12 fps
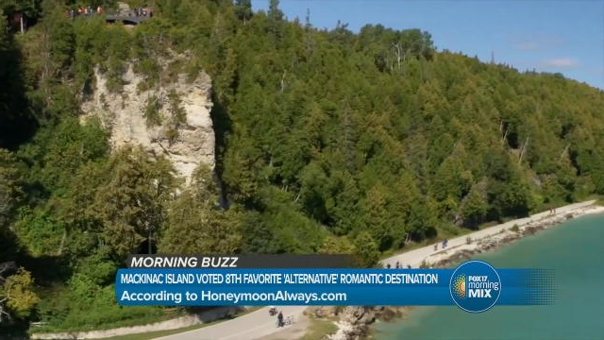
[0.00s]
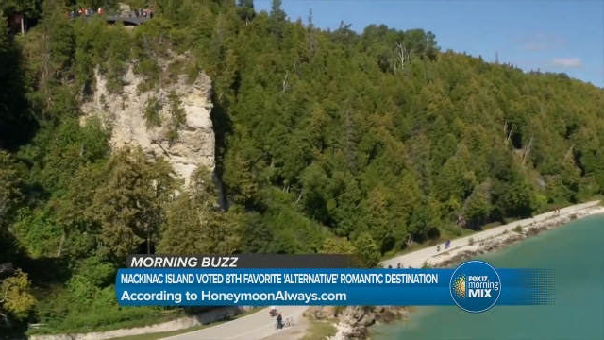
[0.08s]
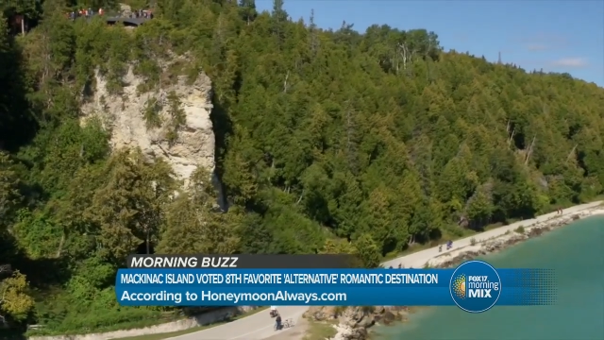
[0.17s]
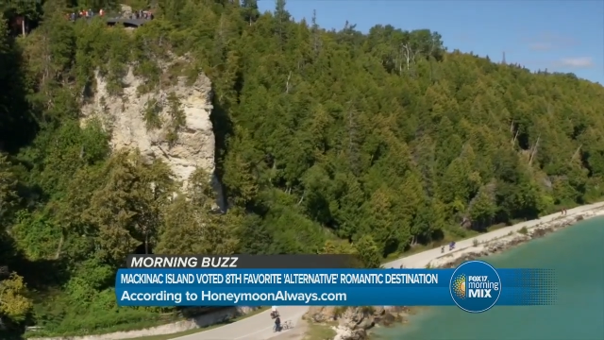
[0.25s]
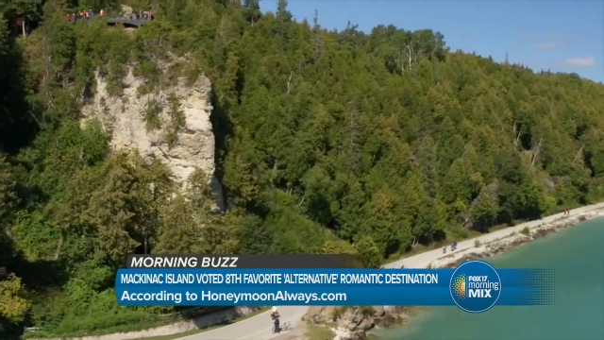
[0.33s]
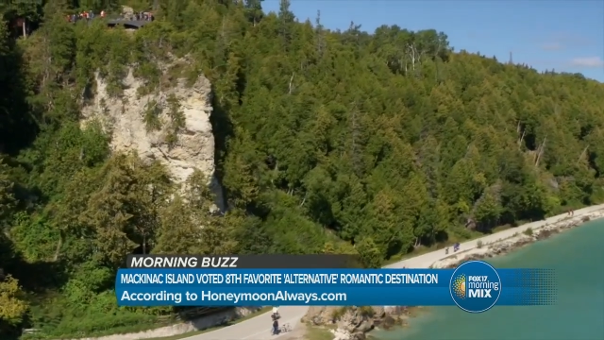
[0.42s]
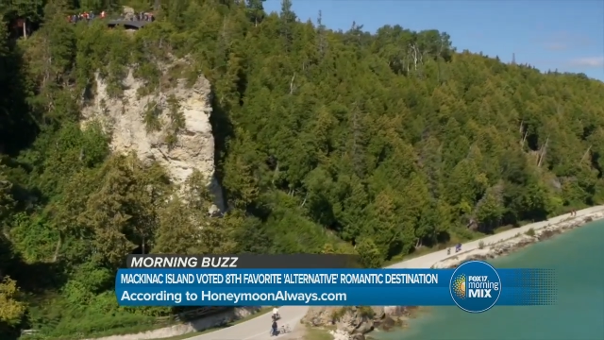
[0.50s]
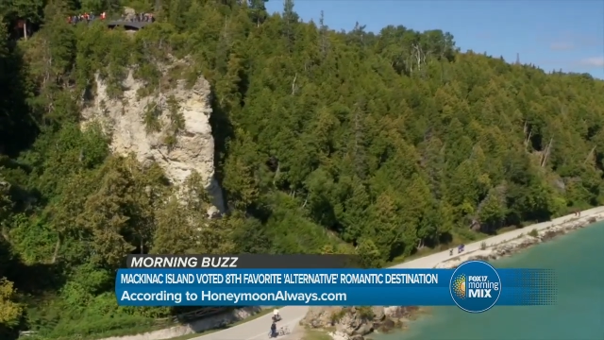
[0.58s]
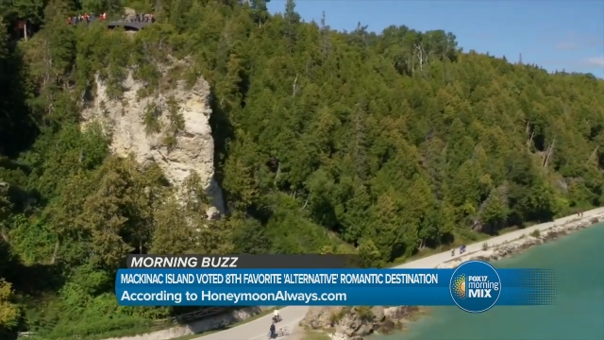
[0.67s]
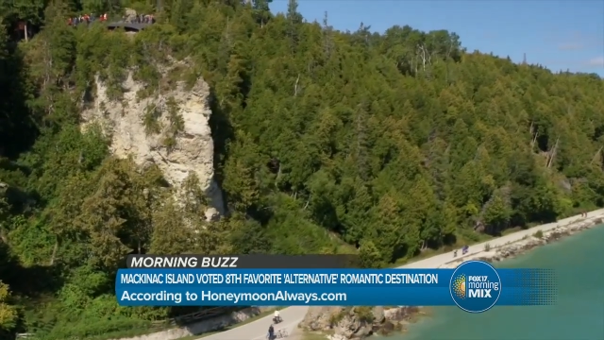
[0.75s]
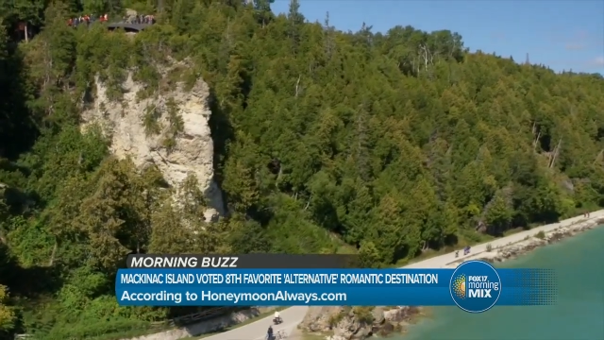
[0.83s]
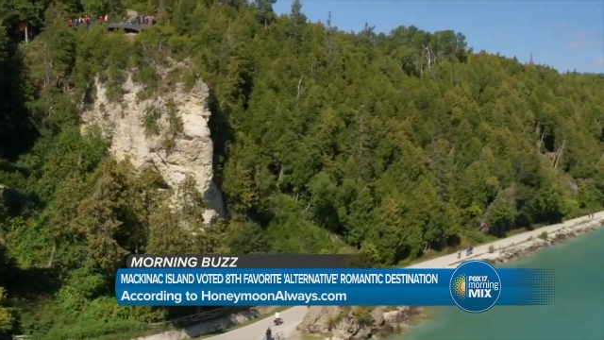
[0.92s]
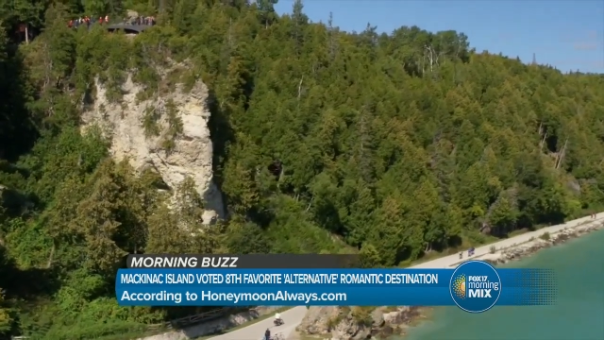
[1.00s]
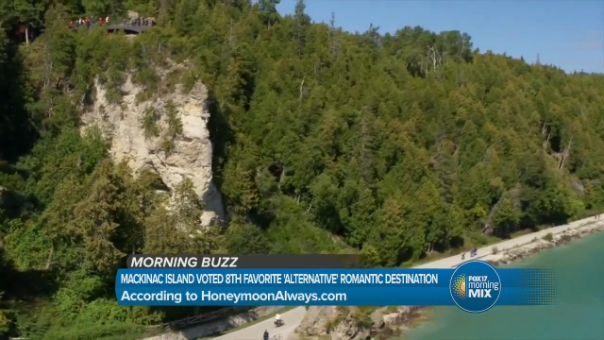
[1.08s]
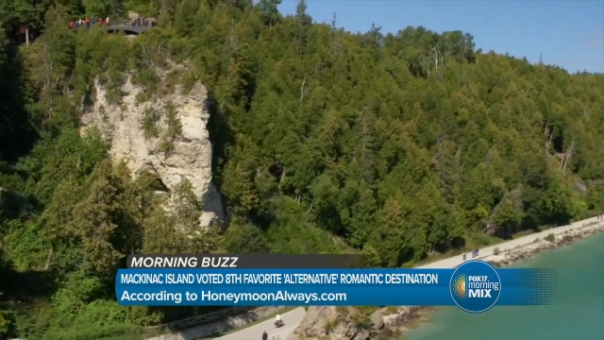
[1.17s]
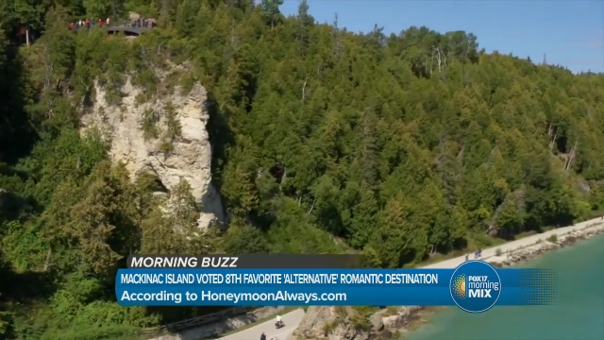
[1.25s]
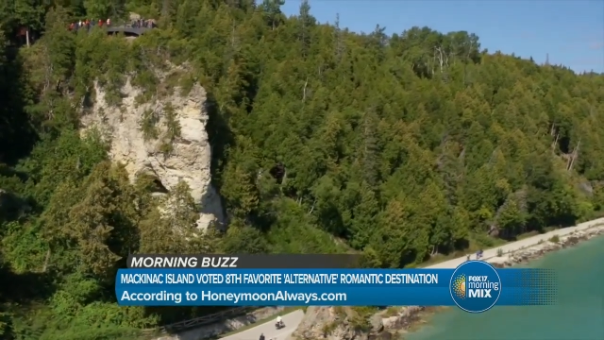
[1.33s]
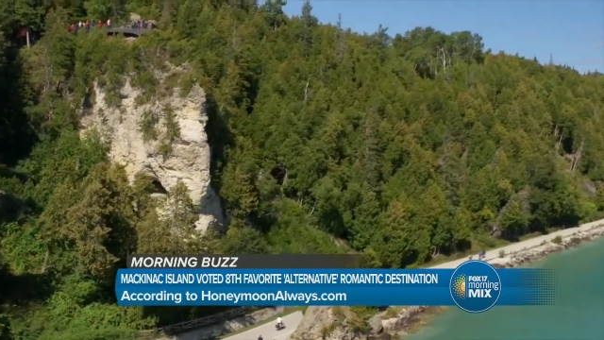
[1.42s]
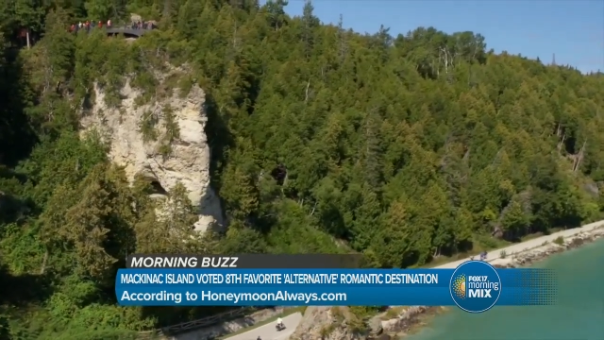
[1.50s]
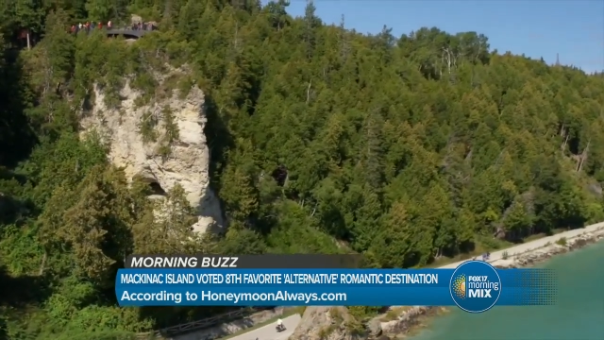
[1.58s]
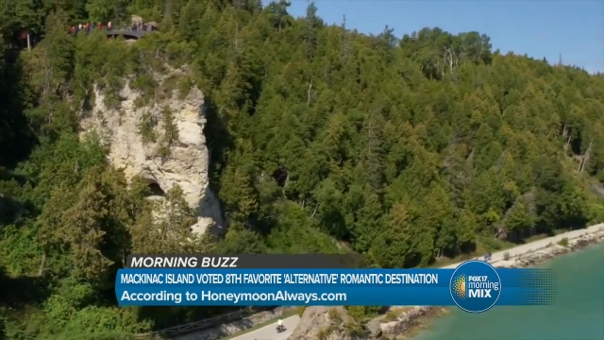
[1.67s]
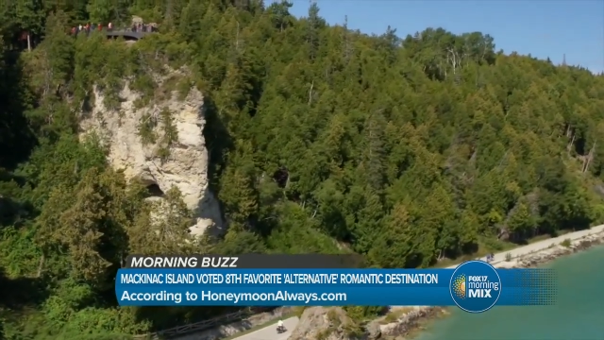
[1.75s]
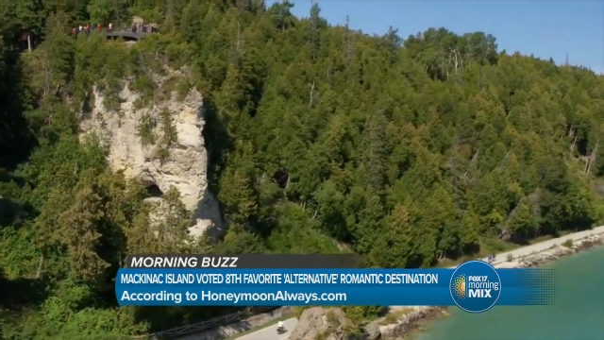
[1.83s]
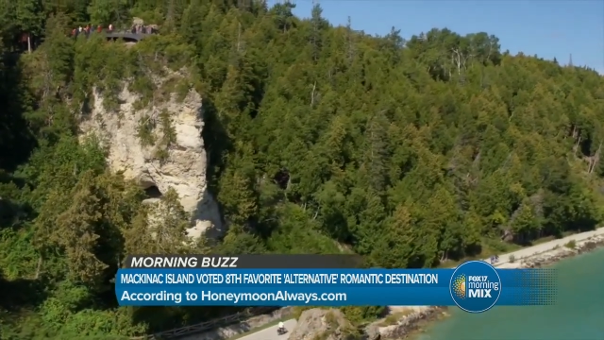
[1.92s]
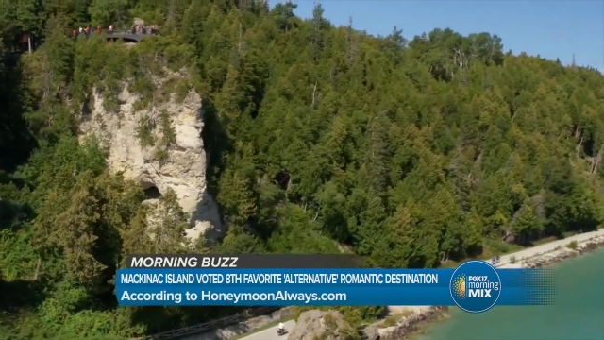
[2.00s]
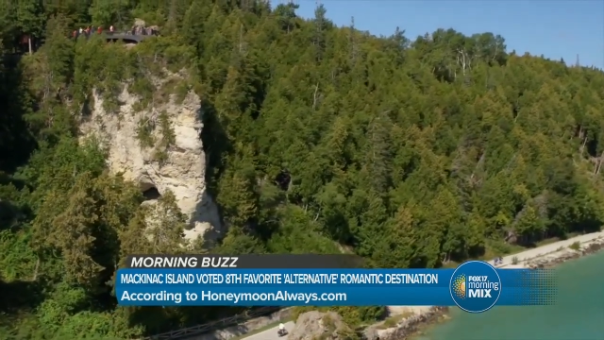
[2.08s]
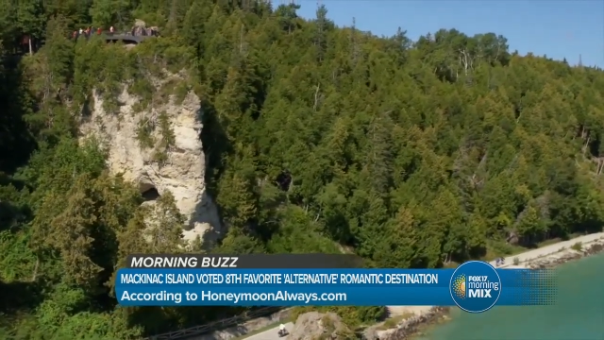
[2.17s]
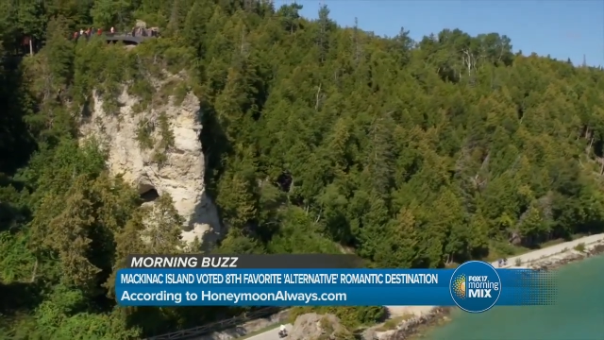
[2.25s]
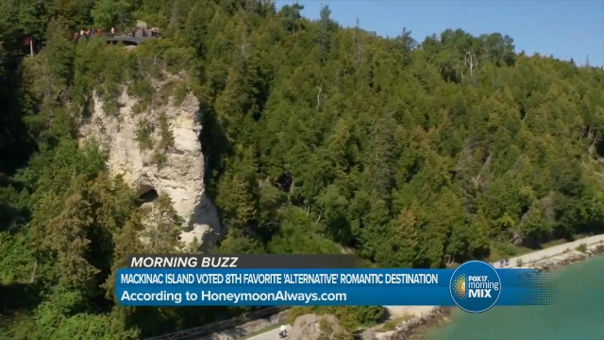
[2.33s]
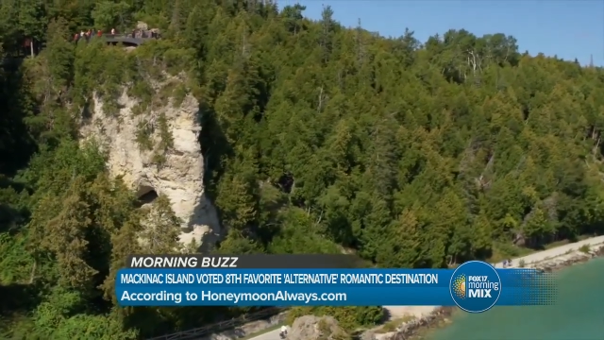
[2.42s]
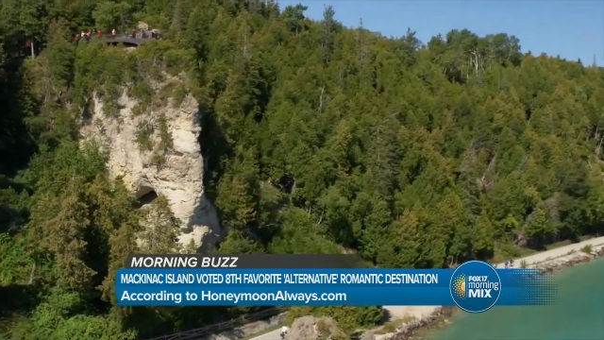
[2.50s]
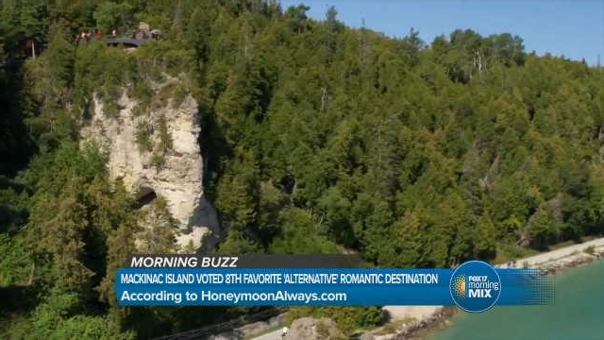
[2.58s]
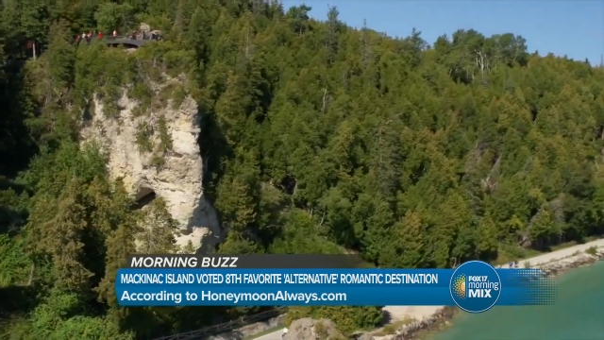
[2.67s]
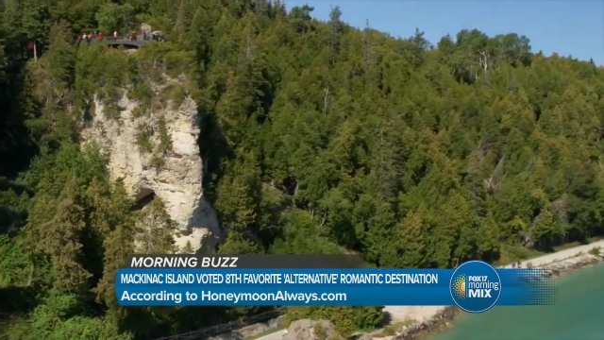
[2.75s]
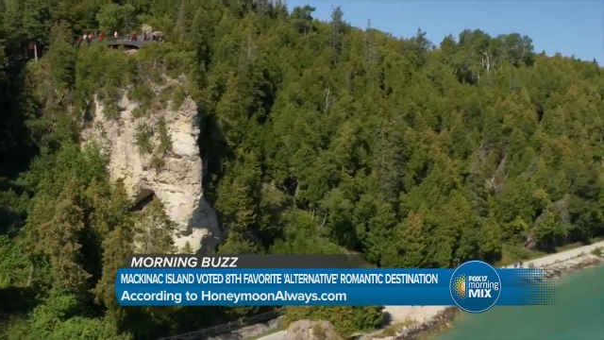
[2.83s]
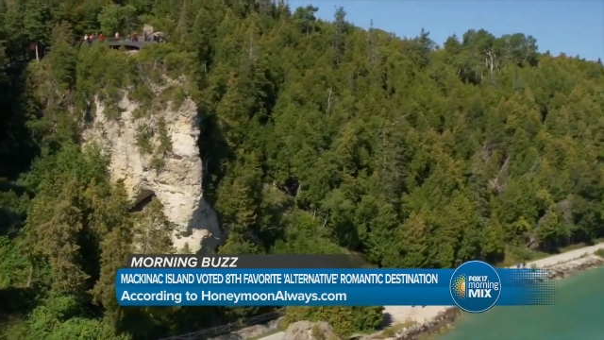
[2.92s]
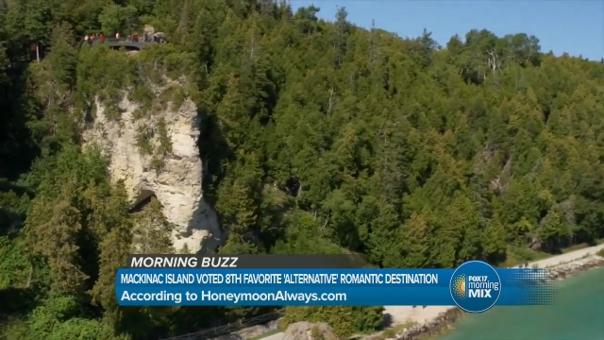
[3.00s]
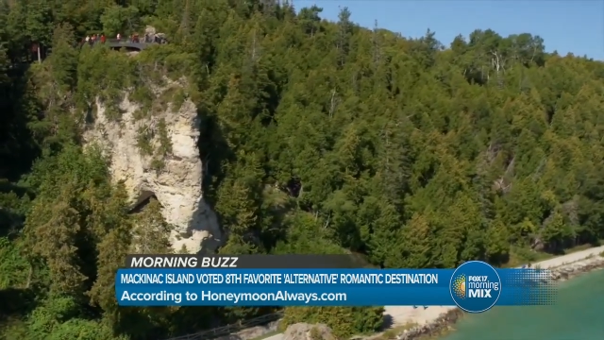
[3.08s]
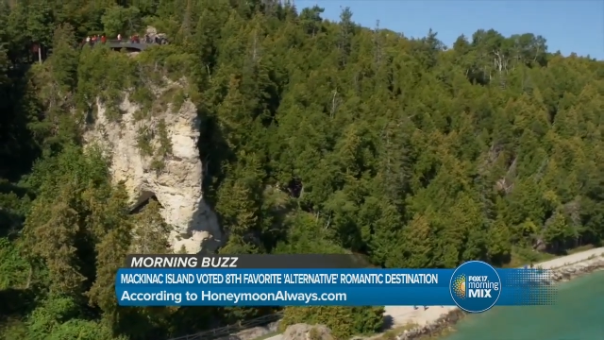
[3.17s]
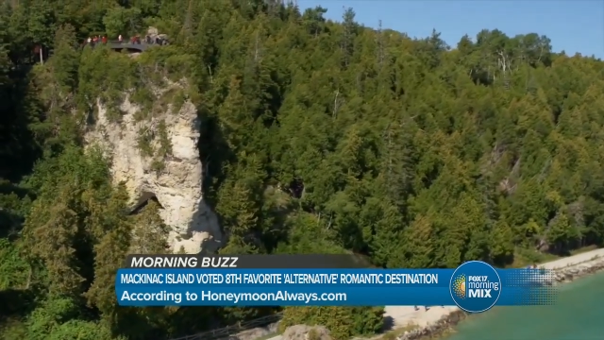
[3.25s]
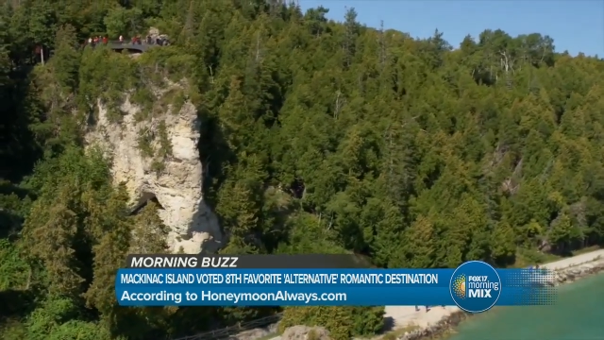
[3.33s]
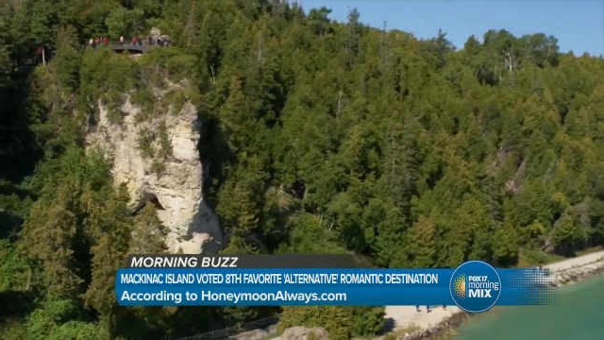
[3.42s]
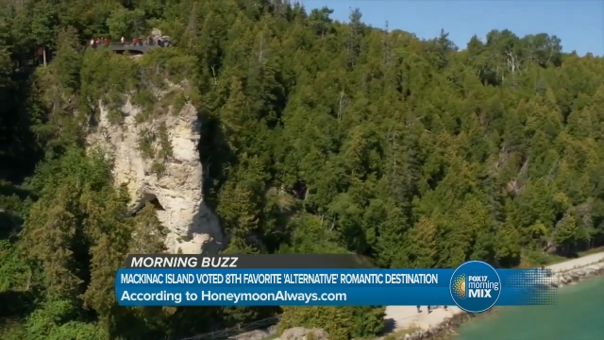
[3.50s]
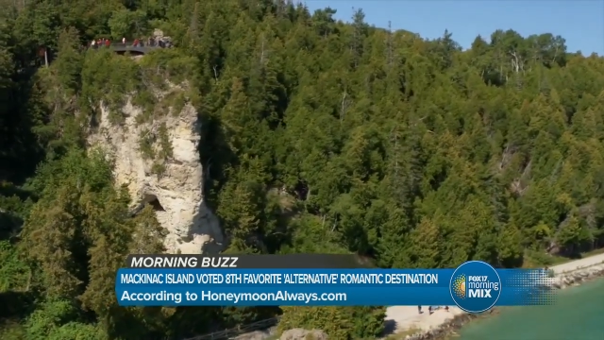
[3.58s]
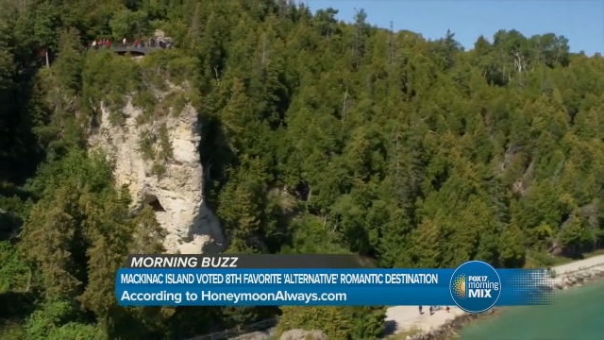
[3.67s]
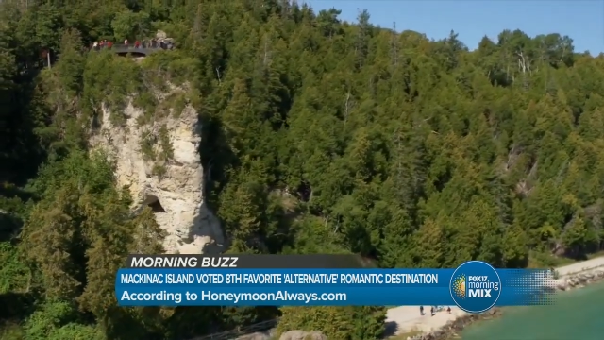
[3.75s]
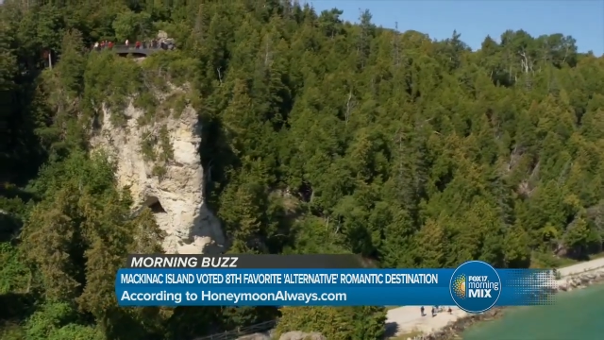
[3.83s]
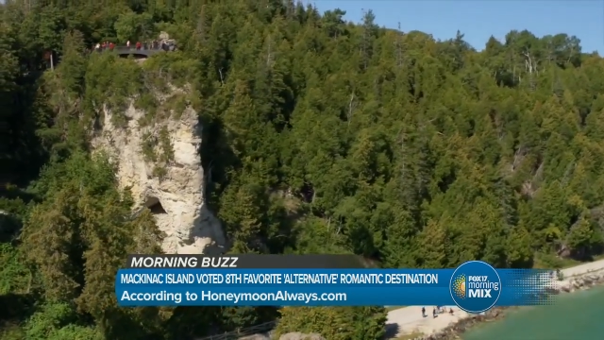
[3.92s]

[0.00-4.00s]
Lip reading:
[unreadable: no face in view]